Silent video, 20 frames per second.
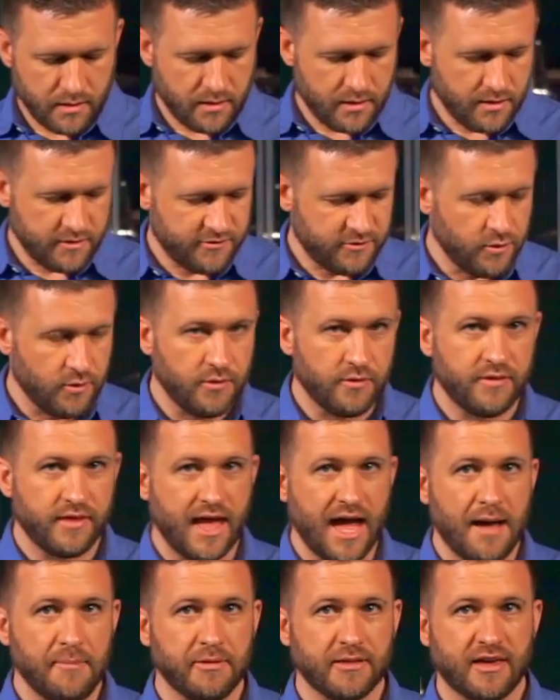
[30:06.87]
So,
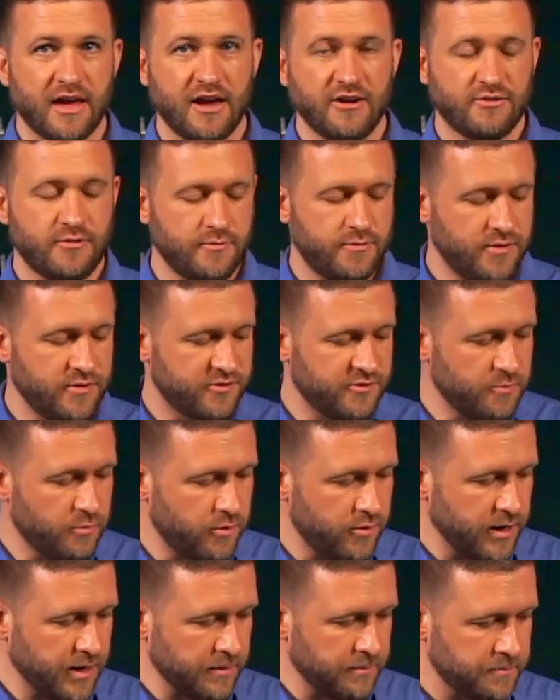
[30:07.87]
the application for this
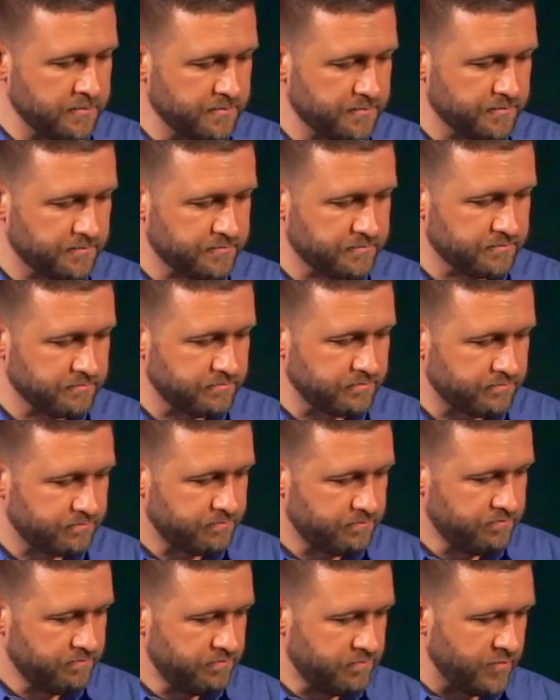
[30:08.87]
morning
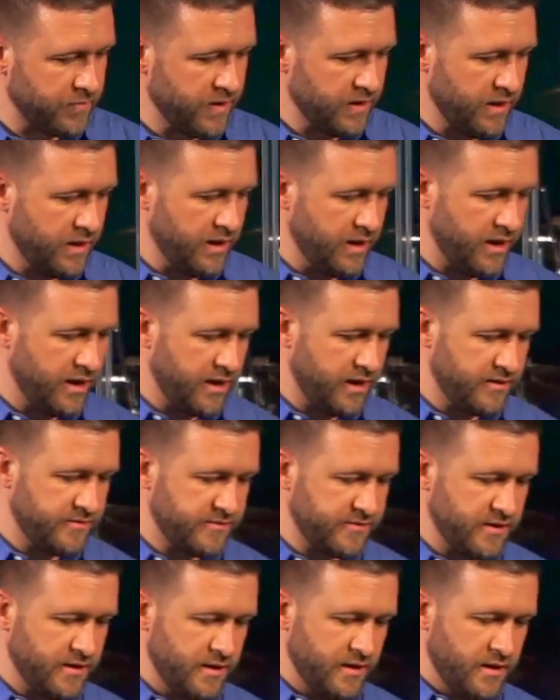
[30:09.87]

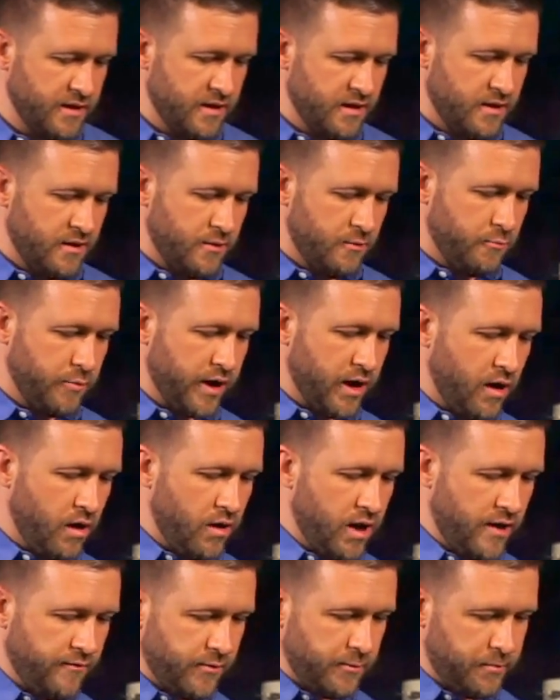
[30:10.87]
is we
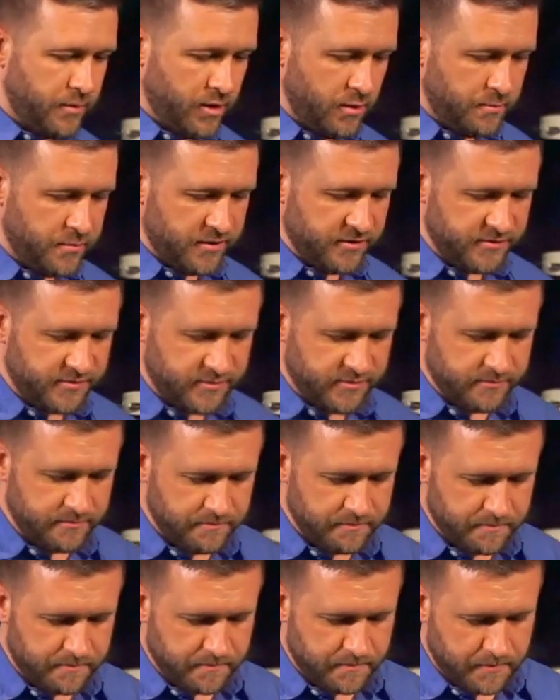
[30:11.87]
all have a purpose,
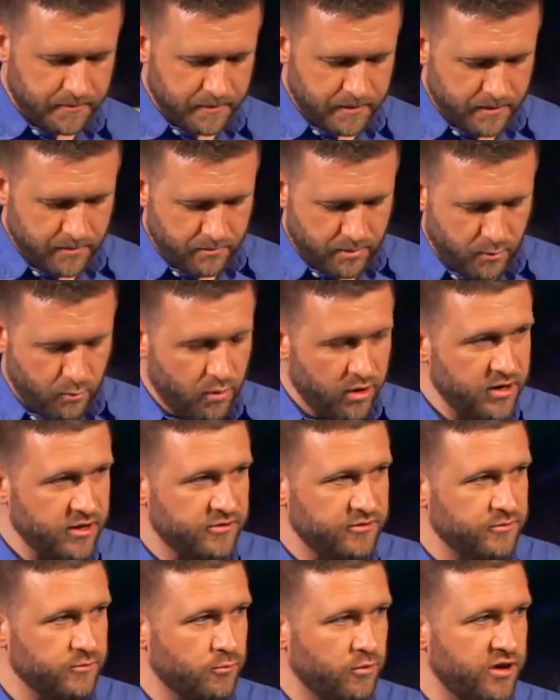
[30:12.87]
but what
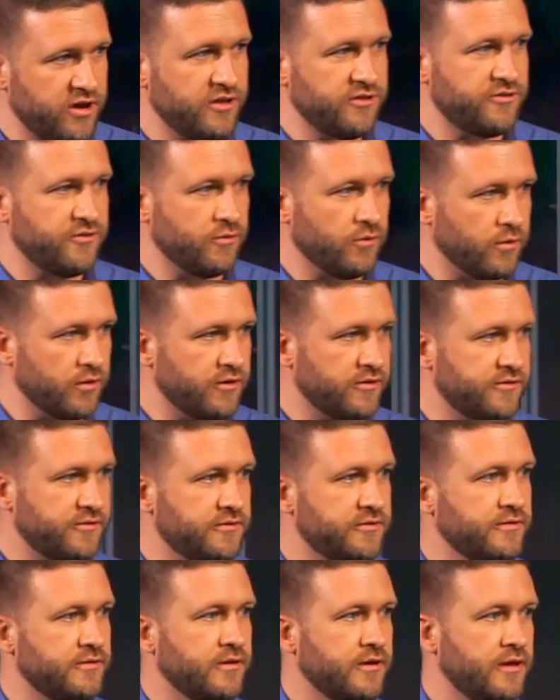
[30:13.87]
is, what is
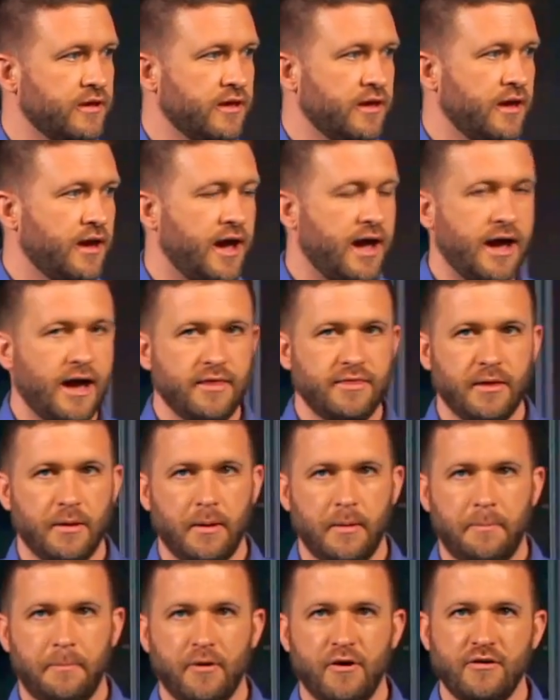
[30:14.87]
yours? Uh, the,
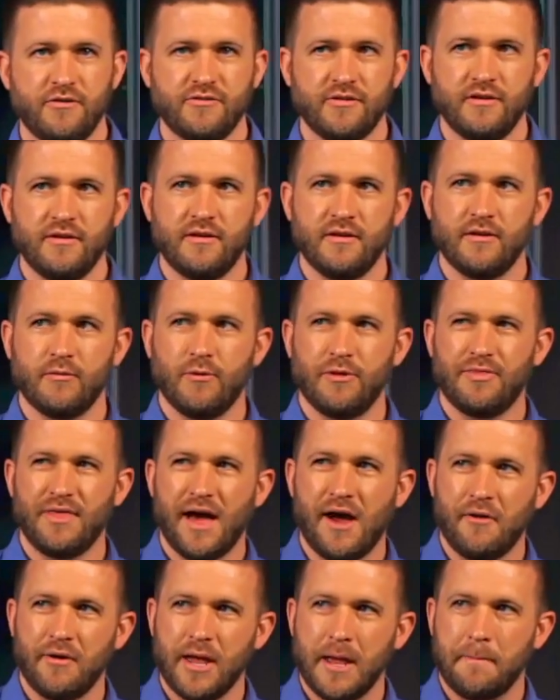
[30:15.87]
a person
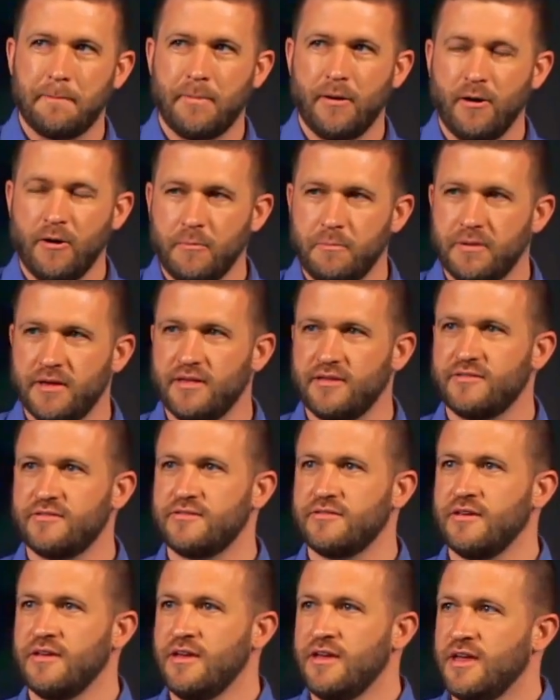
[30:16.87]
without a
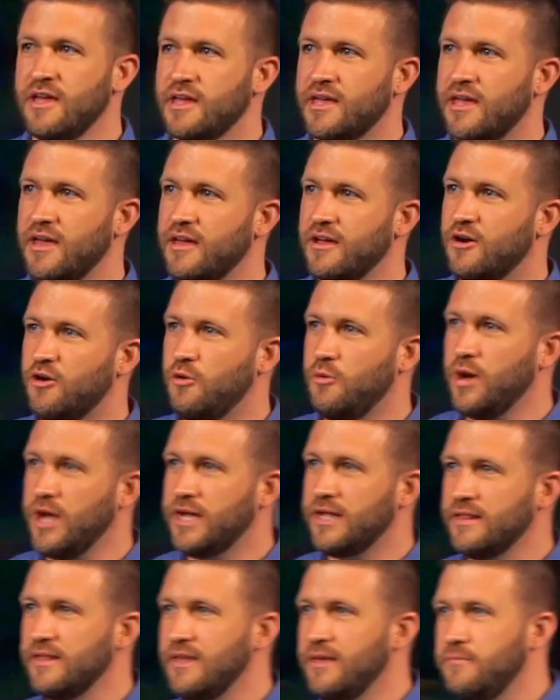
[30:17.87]
purpose can
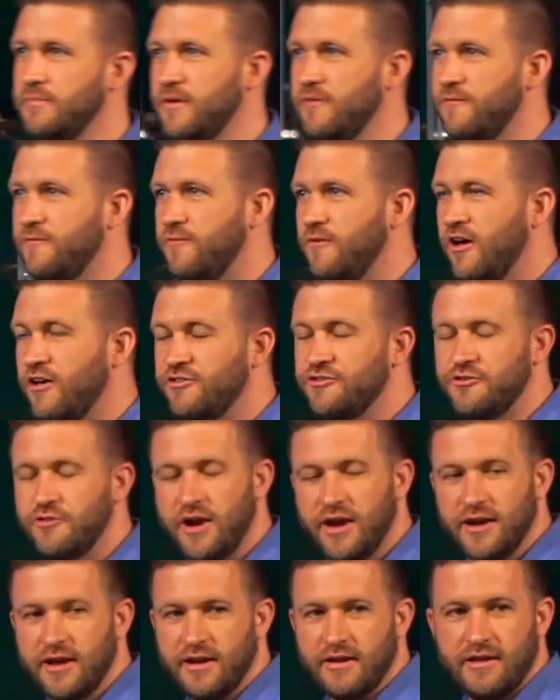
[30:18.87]
quickly be
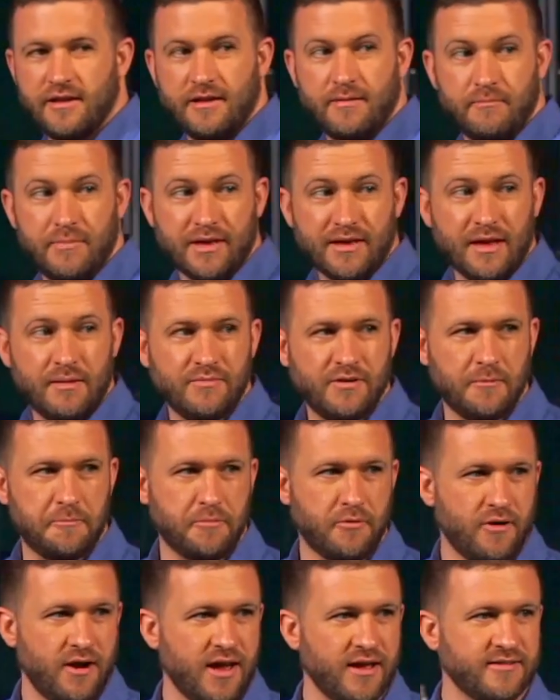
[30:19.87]
frustrated, become
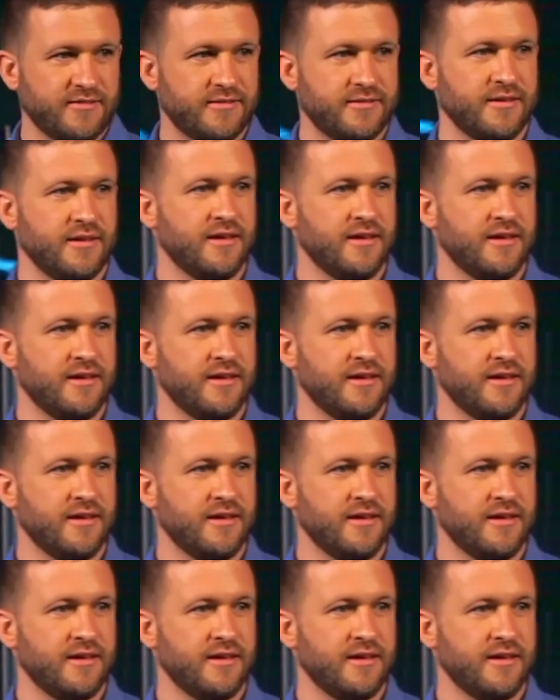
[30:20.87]
depressed,